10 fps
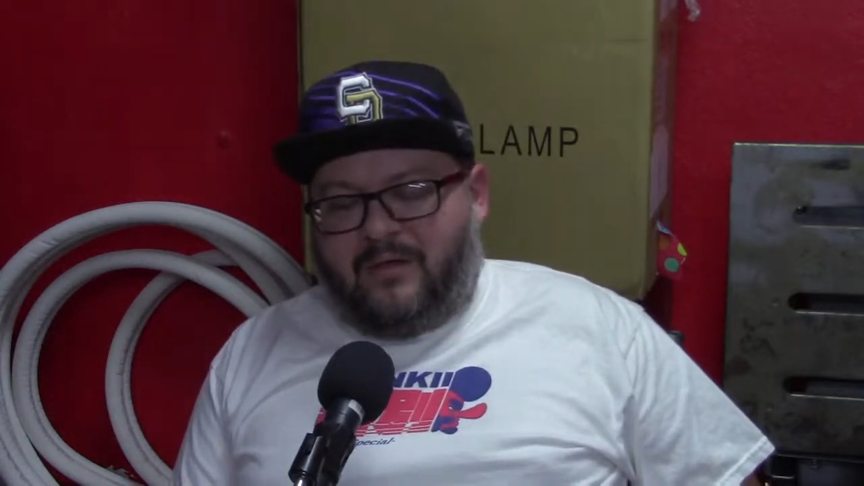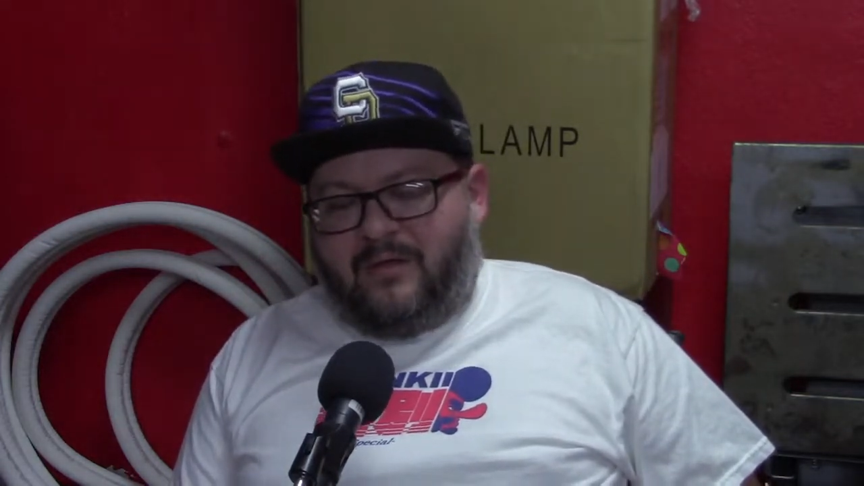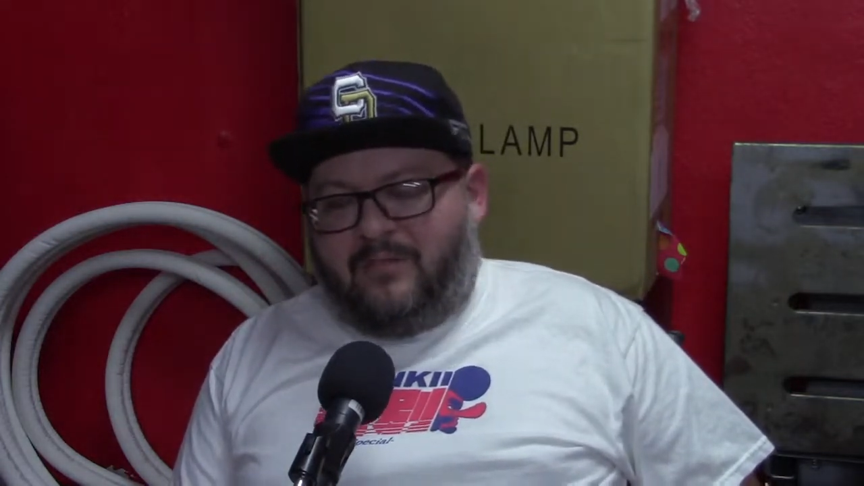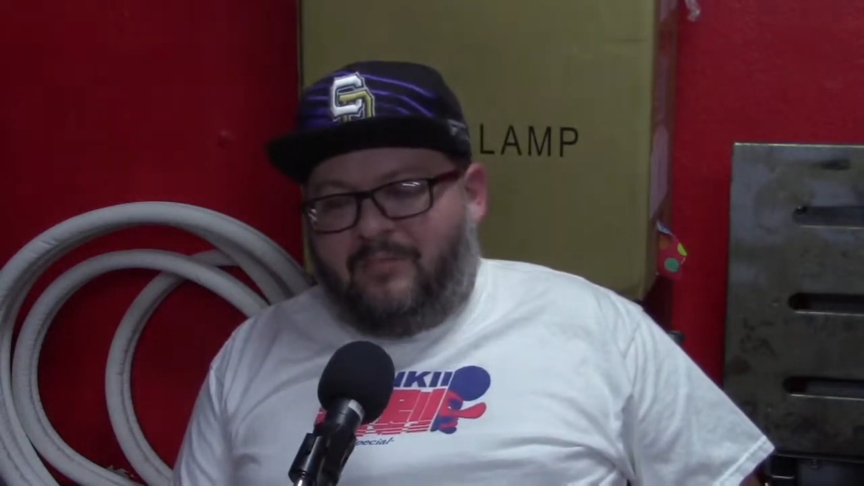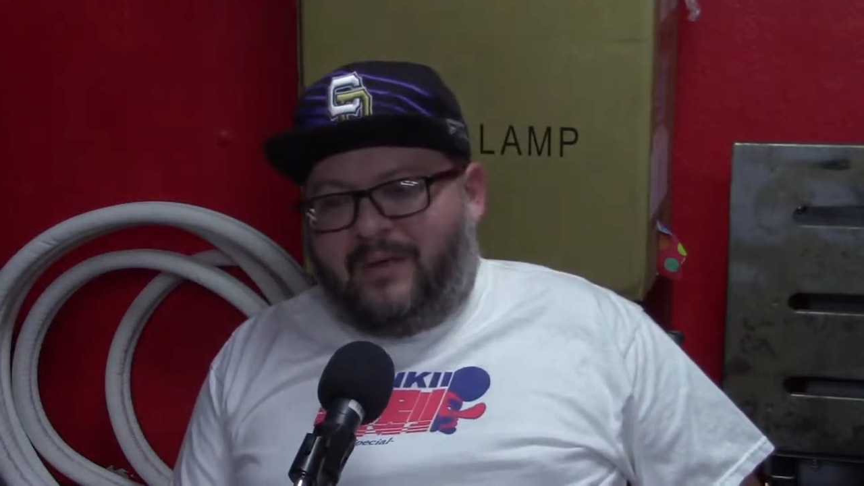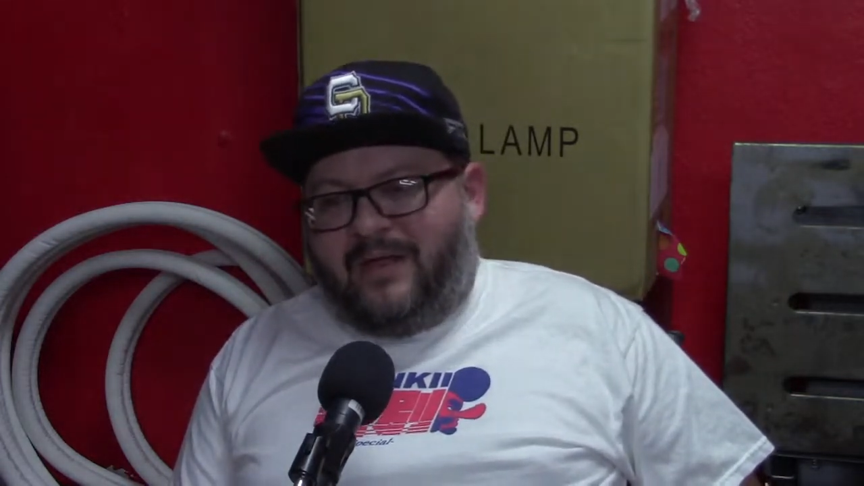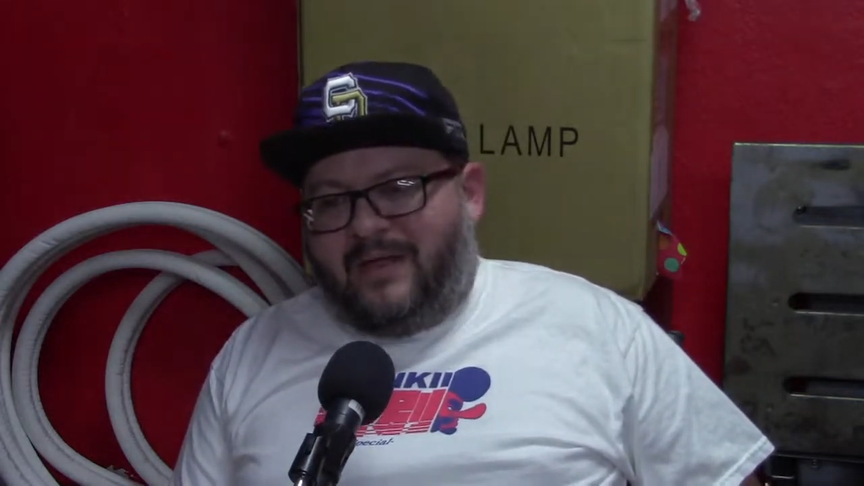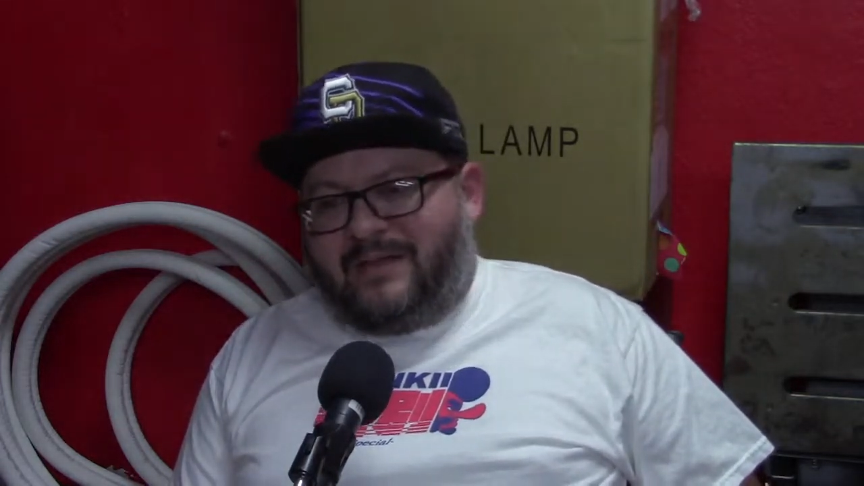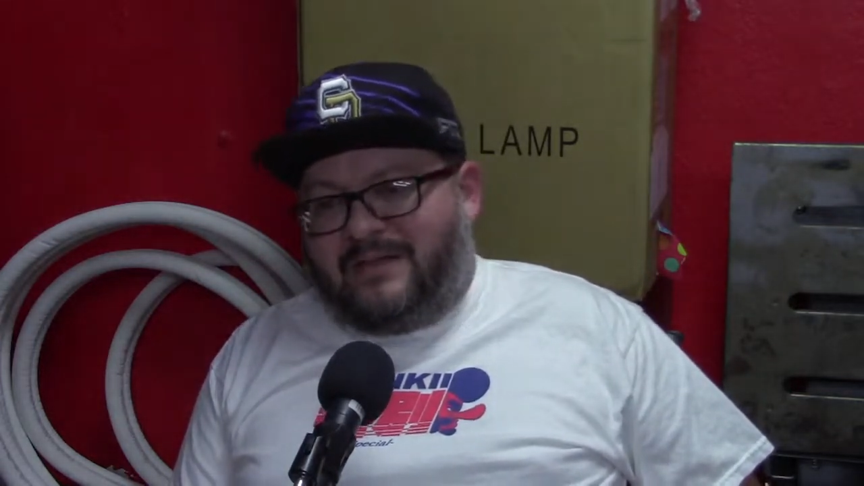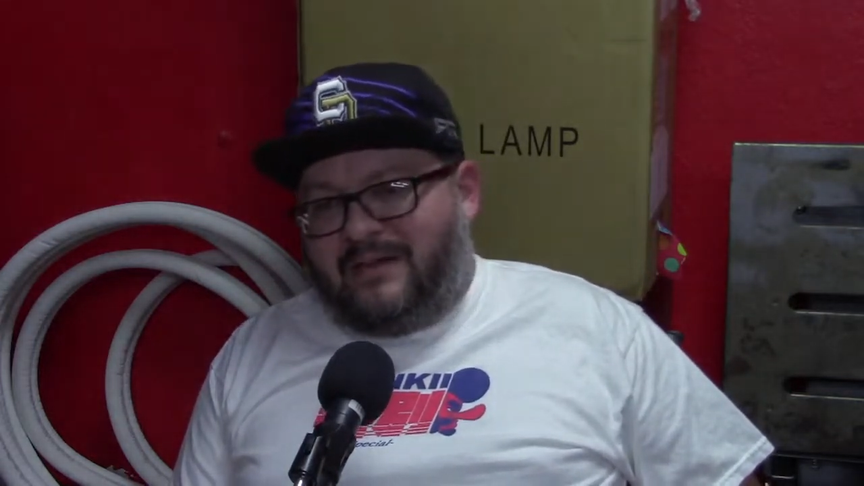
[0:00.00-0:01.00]
But
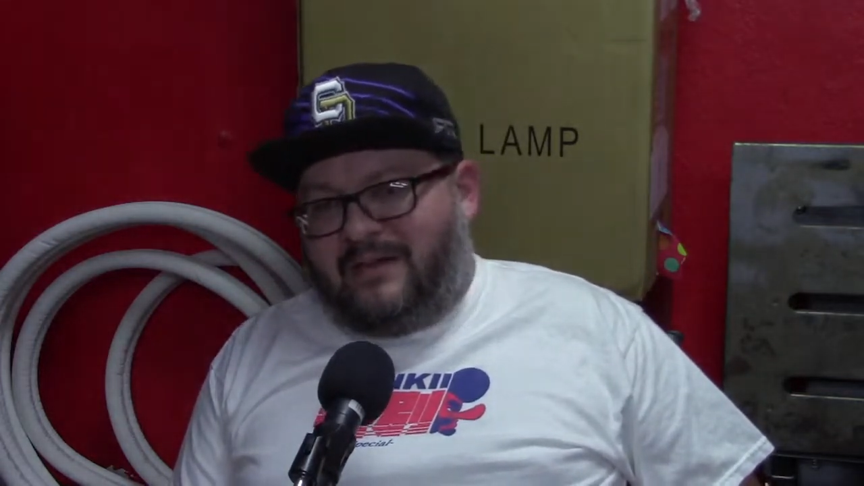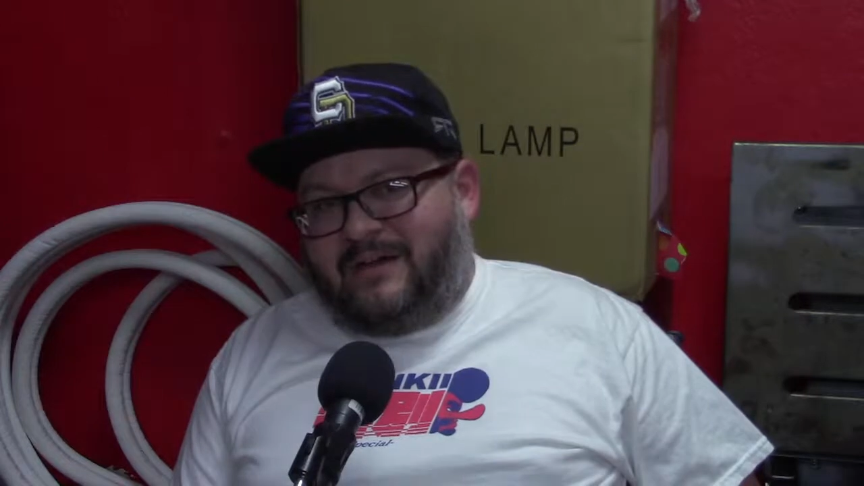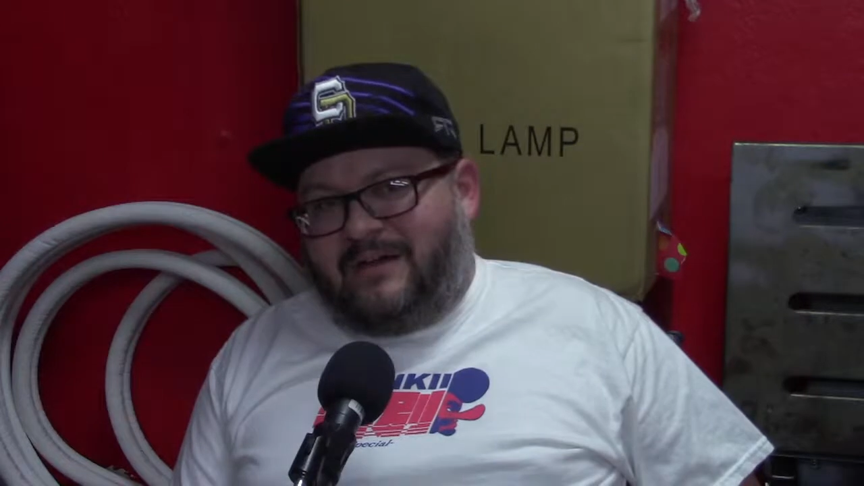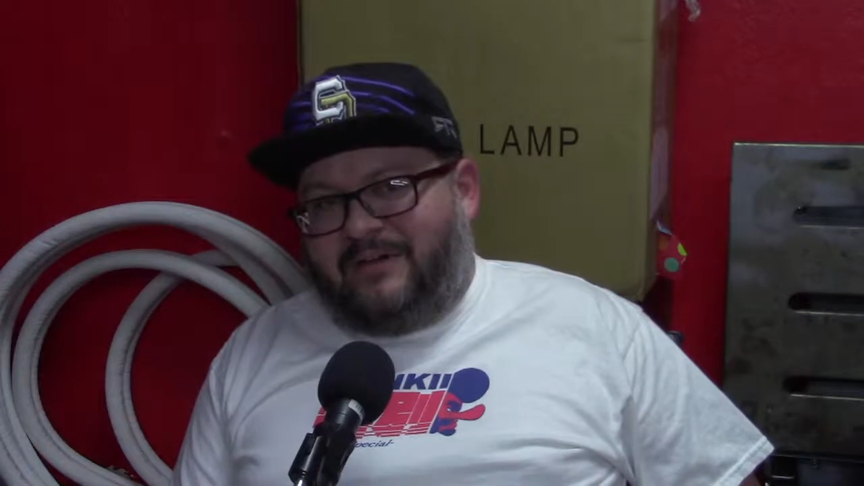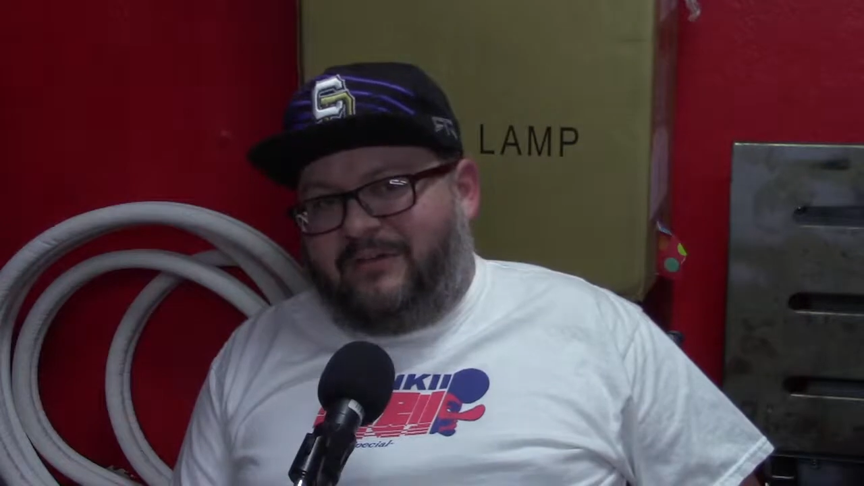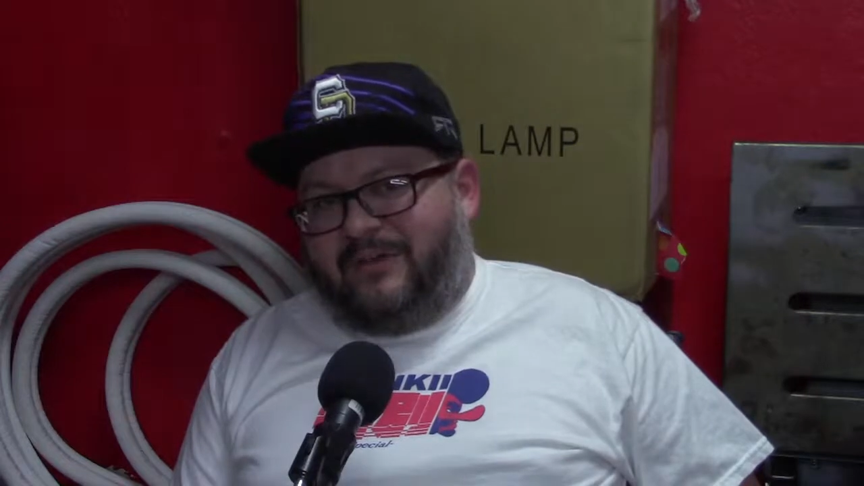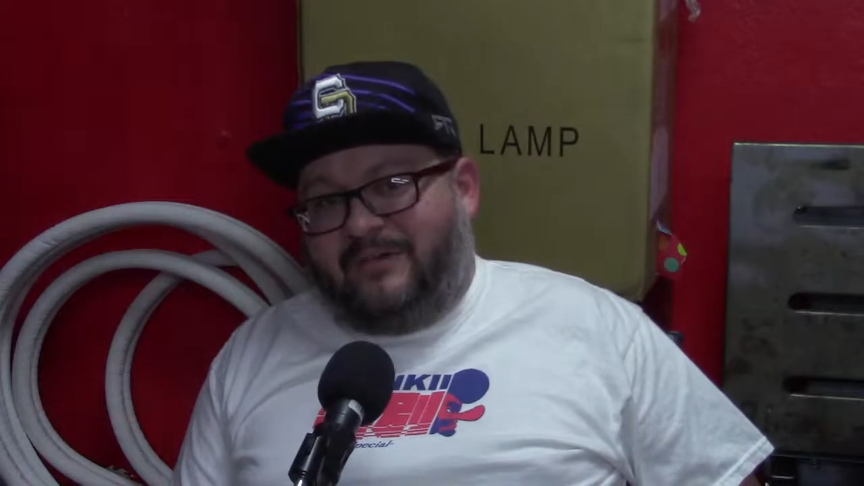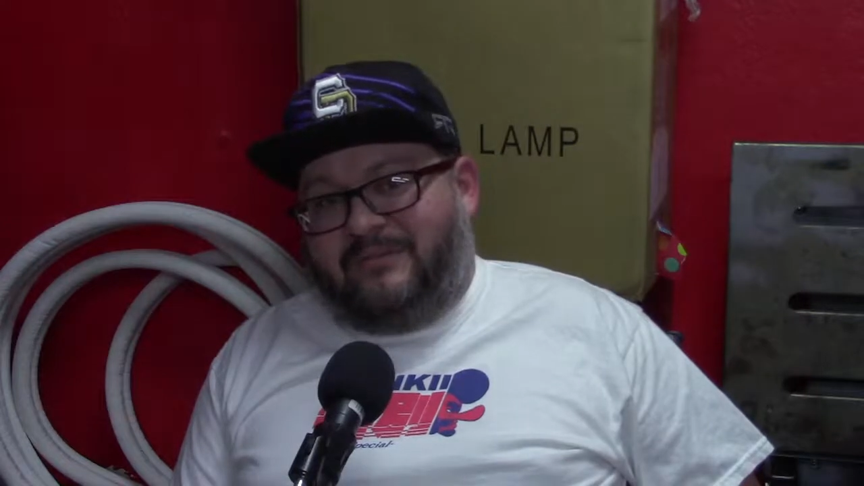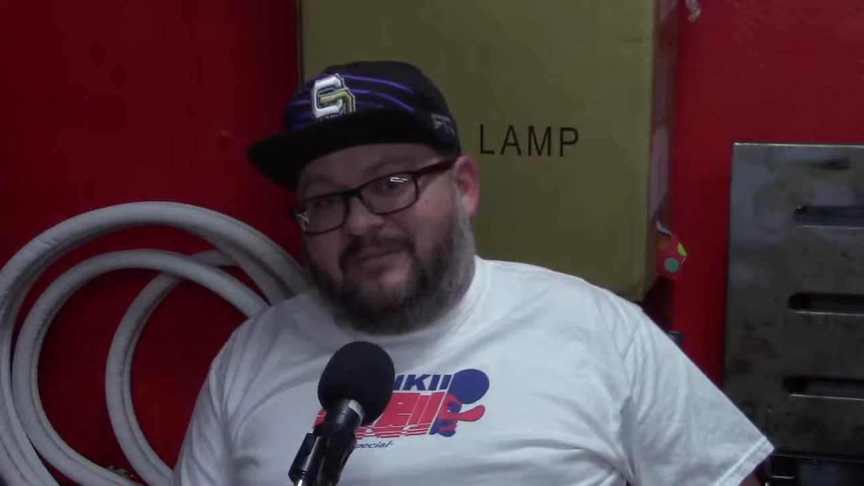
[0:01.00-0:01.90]
yeah, so